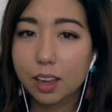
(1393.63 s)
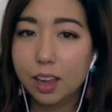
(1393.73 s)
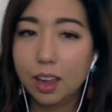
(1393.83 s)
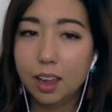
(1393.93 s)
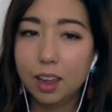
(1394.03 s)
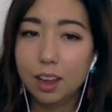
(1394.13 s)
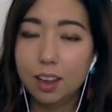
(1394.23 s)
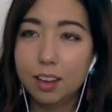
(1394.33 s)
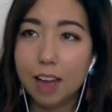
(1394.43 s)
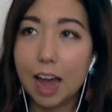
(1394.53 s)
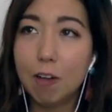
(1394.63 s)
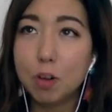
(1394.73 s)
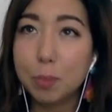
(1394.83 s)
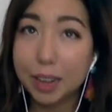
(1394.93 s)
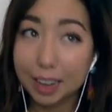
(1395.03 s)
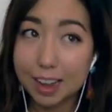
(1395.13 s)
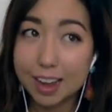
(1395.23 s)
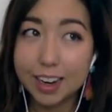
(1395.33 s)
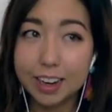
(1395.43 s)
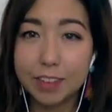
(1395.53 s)
And I would be
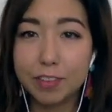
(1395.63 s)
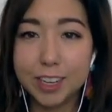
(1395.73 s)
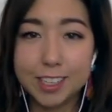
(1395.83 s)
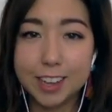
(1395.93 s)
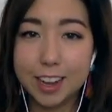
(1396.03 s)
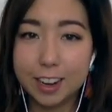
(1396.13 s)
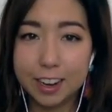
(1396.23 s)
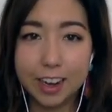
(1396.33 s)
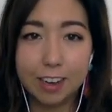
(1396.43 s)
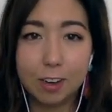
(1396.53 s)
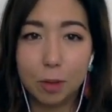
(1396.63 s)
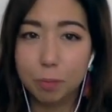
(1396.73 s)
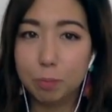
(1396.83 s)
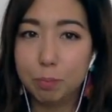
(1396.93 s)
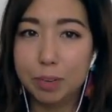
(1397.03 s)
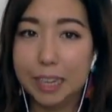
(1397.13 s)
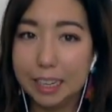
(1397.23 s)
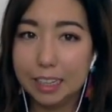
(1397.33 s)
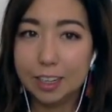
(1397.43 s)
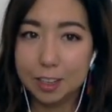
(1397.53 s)
lying if I said that I
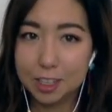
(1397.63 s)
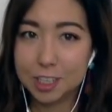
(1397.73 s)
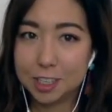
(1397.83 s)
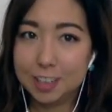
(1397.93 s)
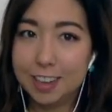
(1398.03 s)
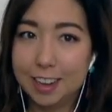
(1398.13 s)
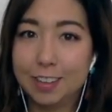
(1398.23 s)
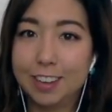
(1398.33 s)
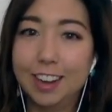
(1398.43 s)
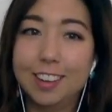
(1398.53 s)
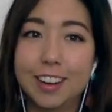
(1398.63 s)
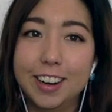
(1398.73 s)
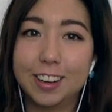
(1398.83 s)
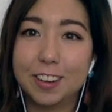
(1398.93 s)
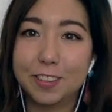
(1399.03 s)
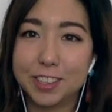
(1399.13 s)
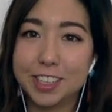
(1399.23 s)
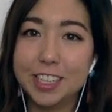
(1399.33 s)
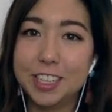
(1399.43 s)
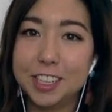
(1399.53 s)
completely understood that entire
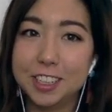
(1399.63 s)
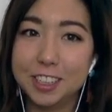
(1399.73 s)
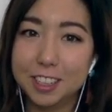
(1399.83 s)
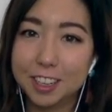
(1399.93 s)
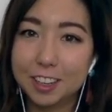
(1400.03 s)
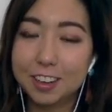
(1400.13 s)
conversation, you know?